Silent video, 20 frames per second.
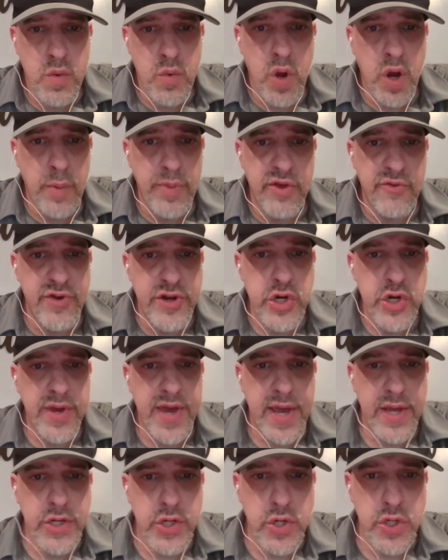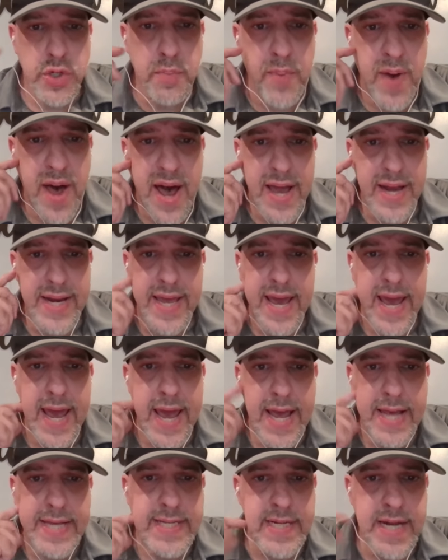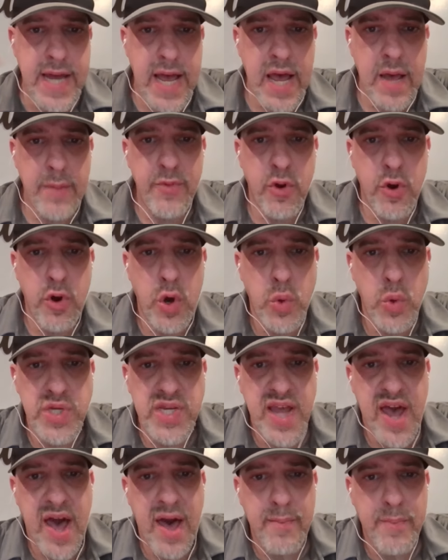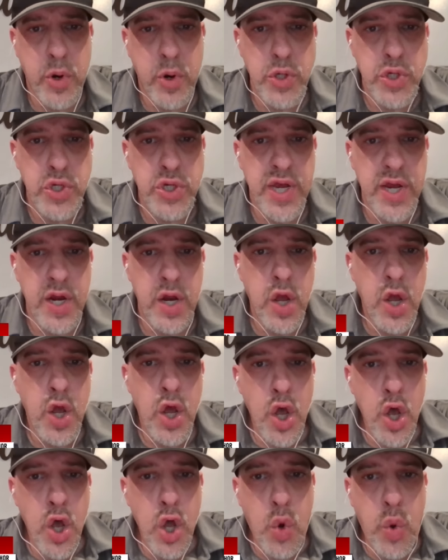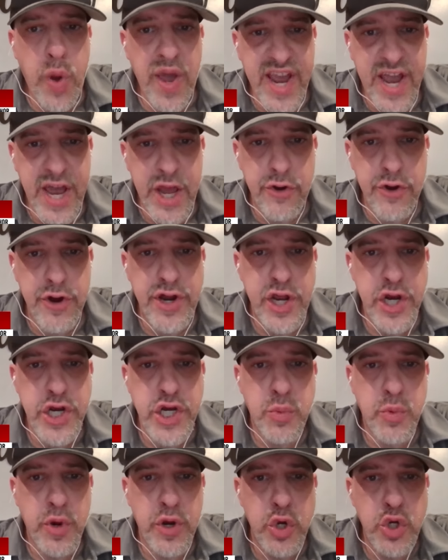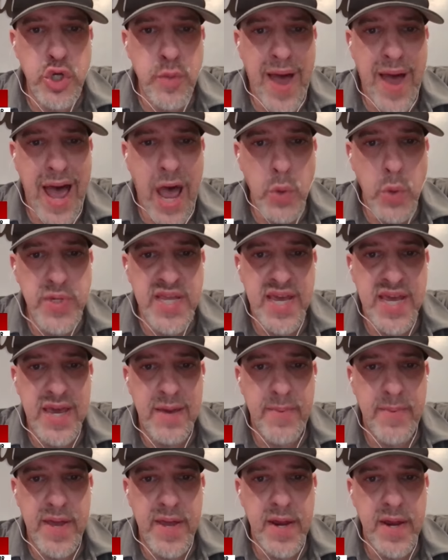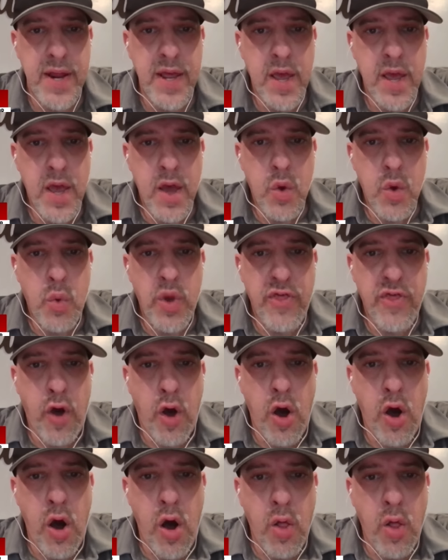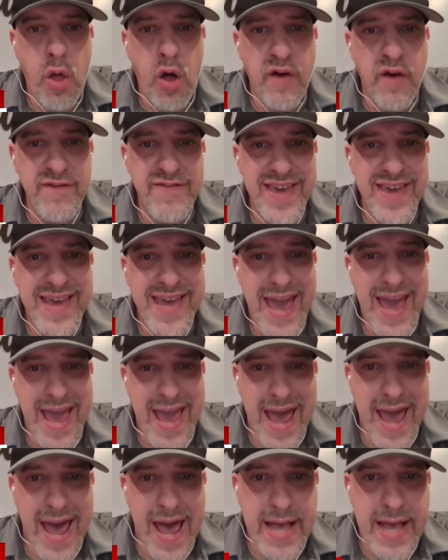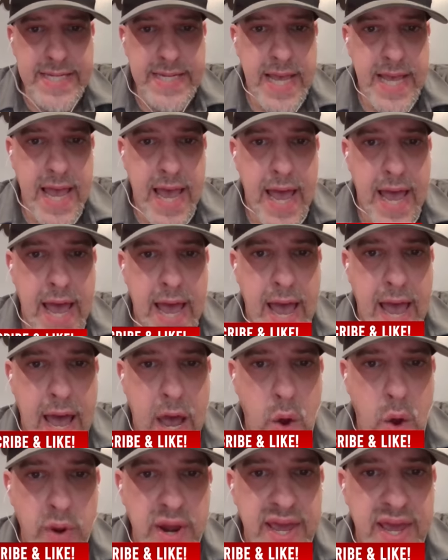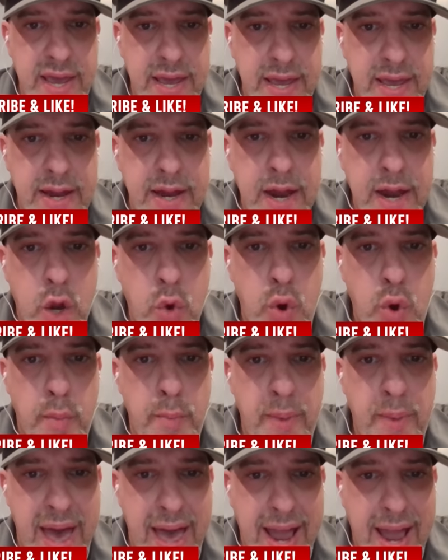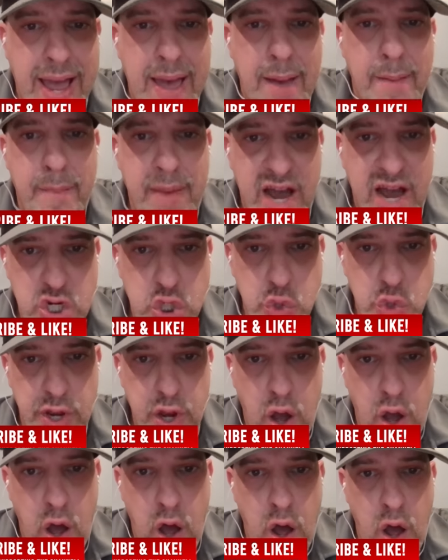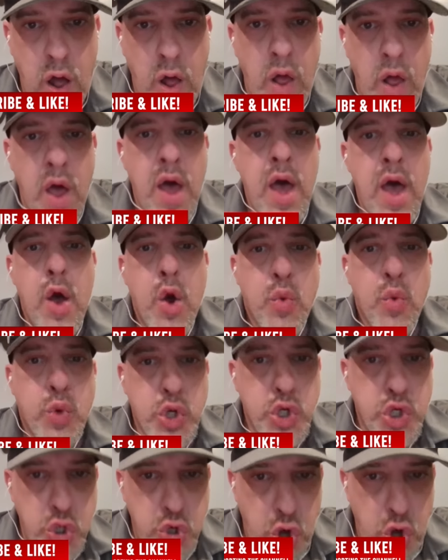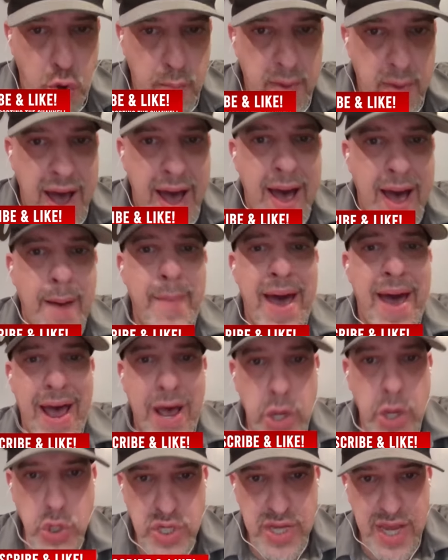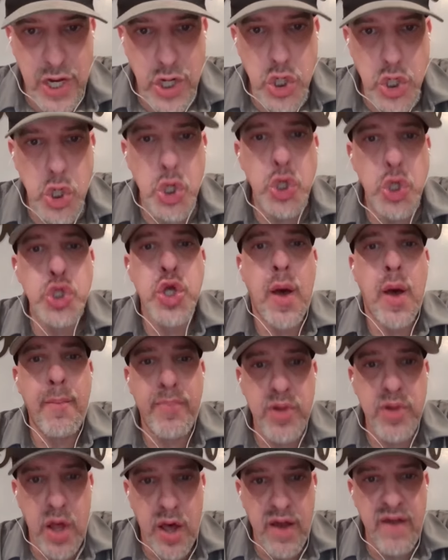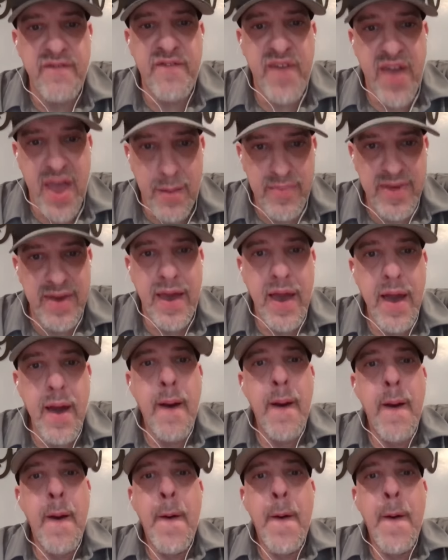Welcome to the Original Gangsters podcast. I'm your host, Scott Burnstein. Quick hitter edition. We're going to do some housekeeping with all of the chaos out in Quebec, Montreal, Rizzuto Mob, Hells Angels, Blood Family